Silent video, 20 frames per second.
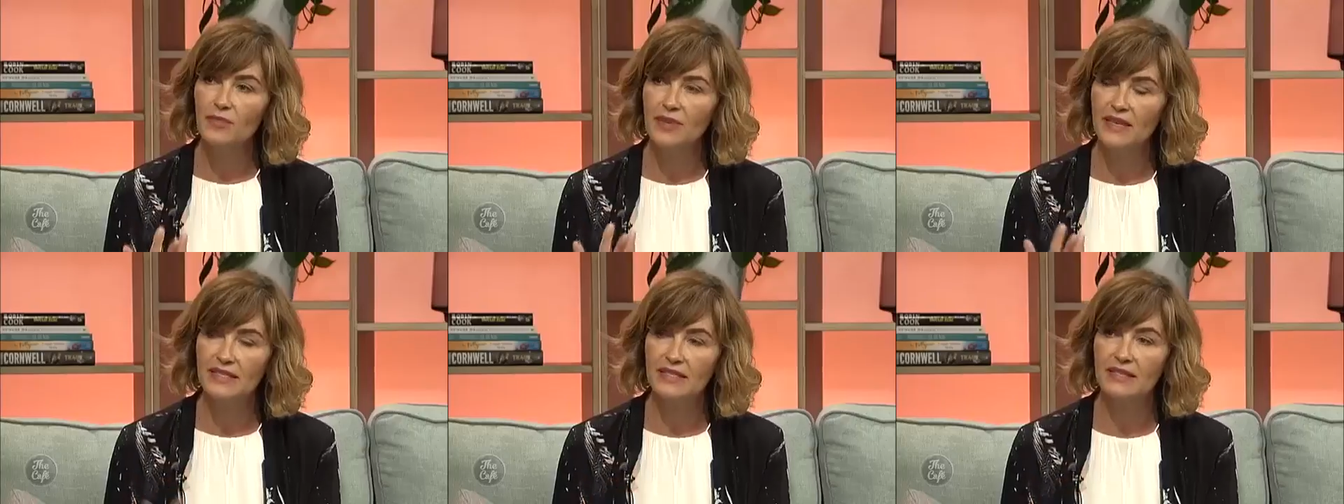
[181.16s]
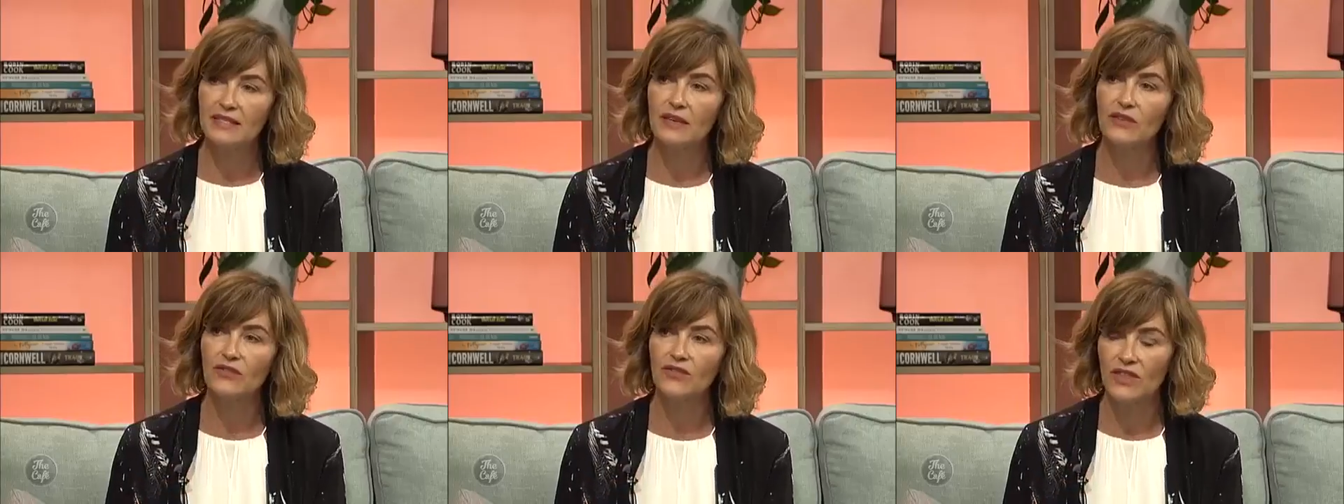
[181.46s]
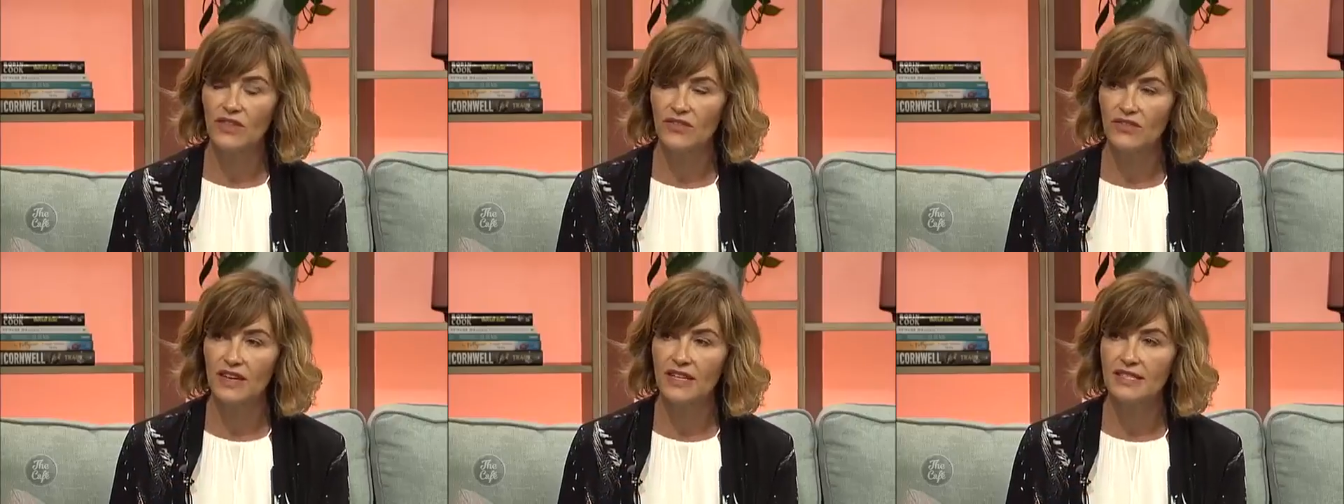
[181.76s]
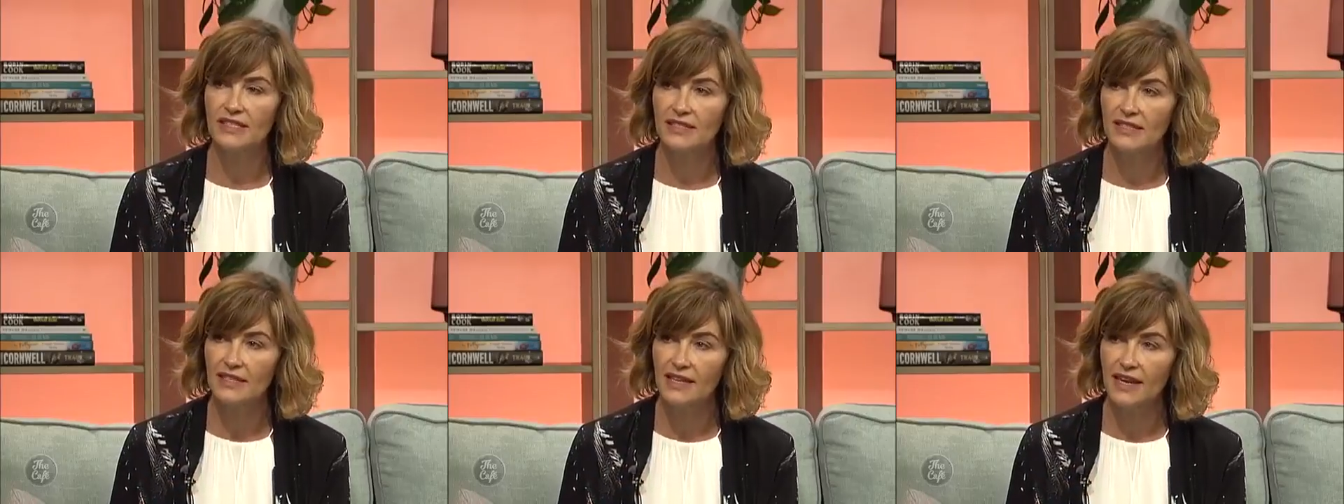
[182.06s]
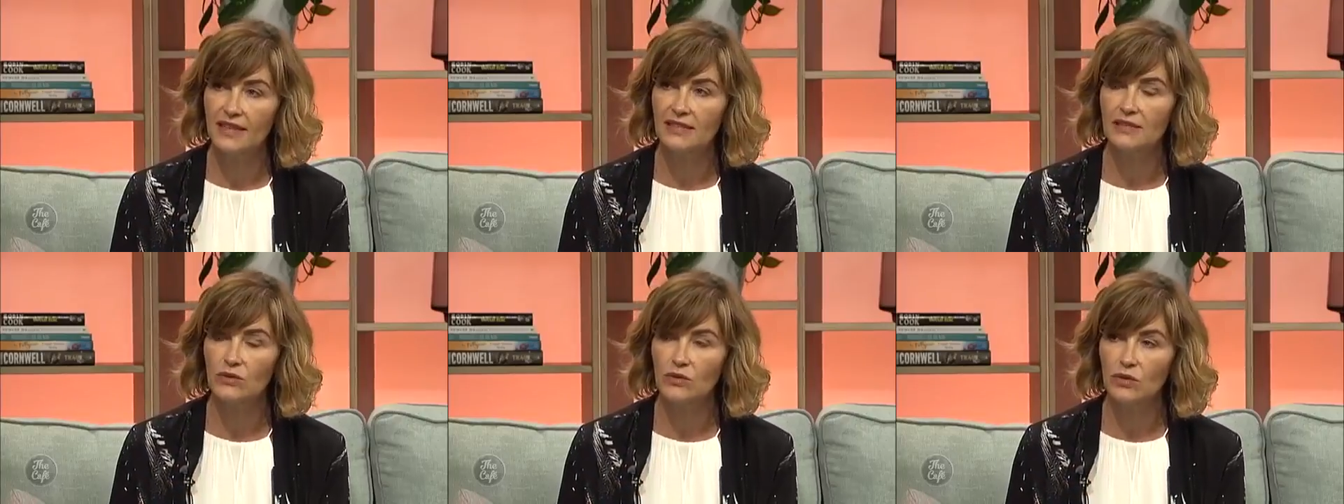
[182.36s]
the best thing for the face is
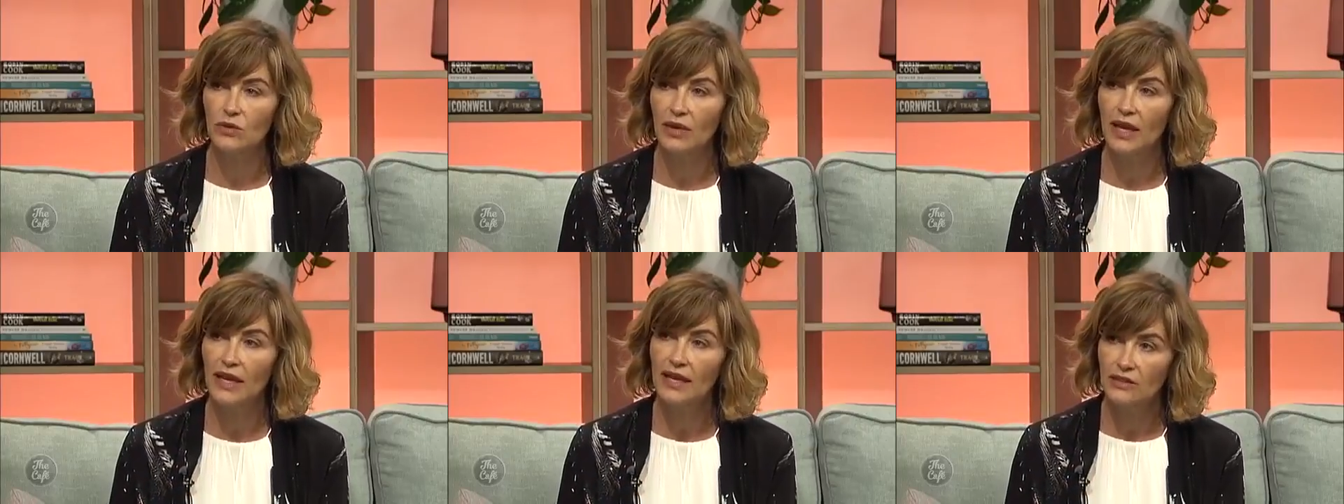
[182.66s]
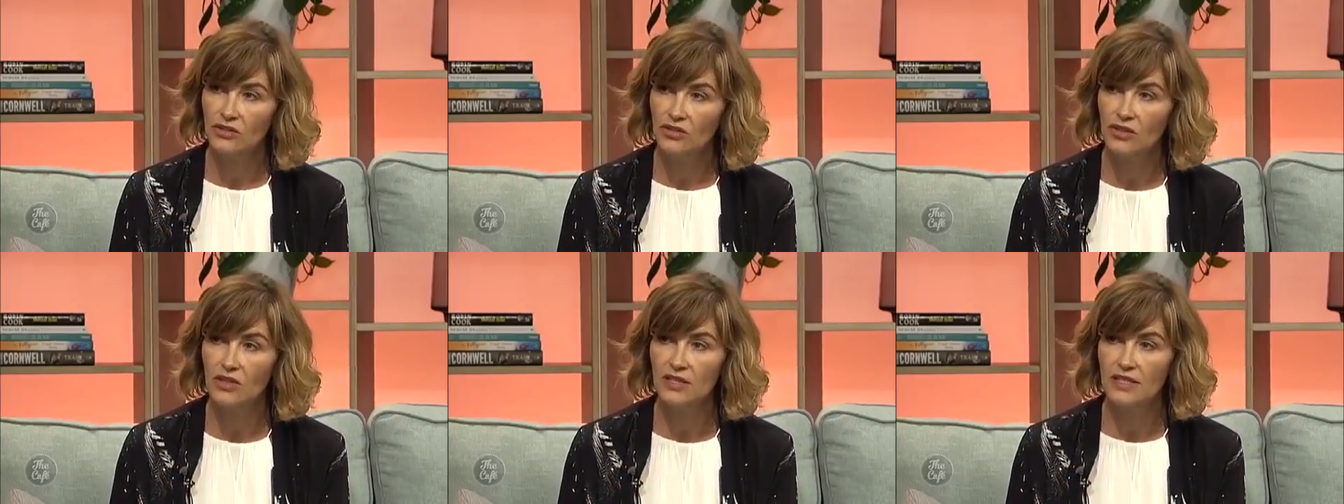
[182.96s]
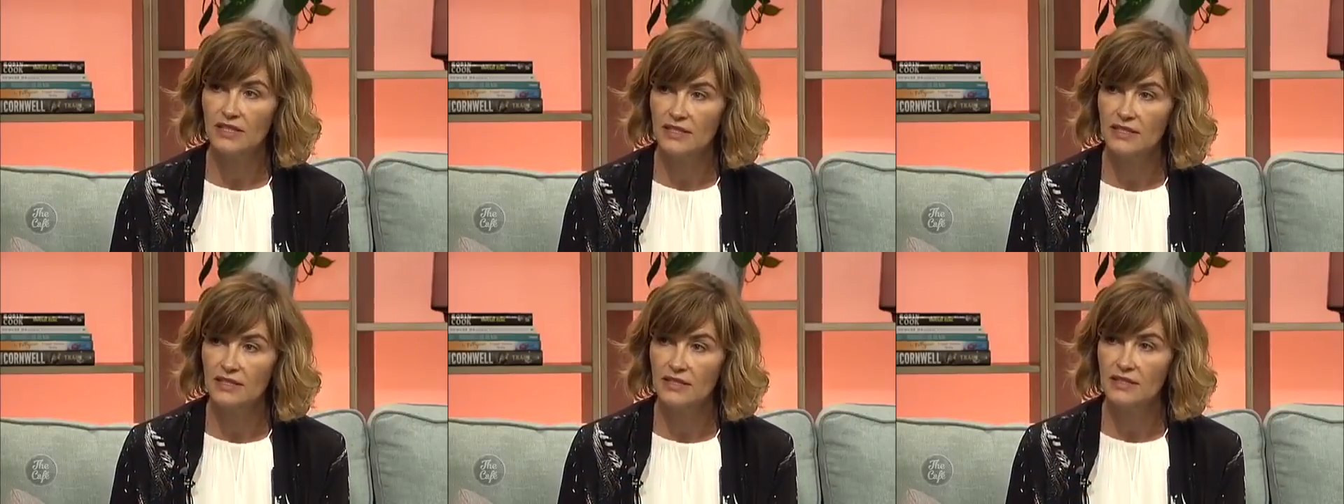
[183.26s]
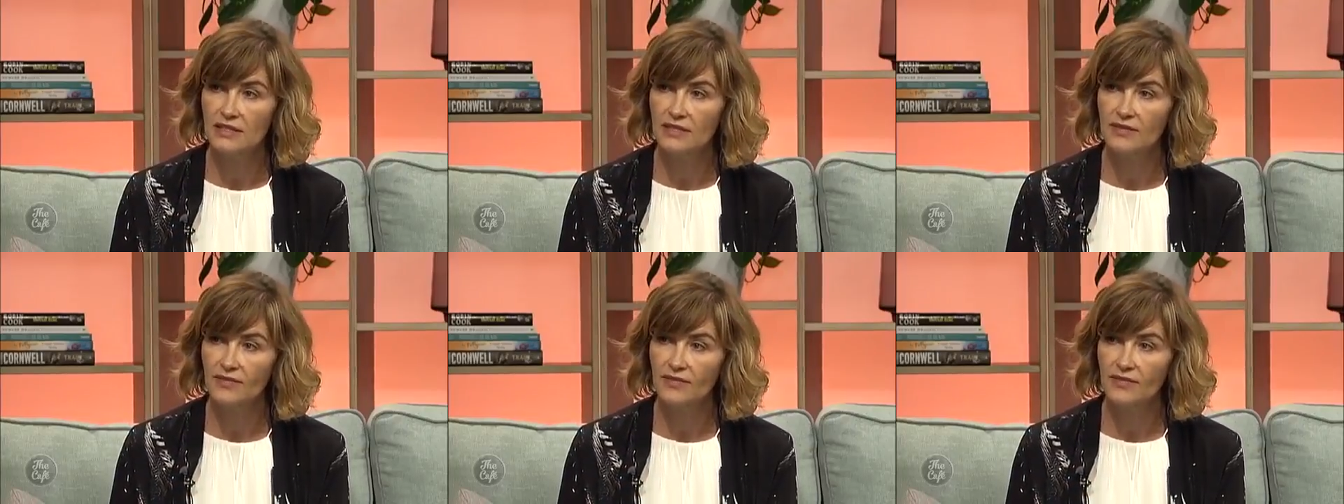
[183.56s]
laser or electrolysis.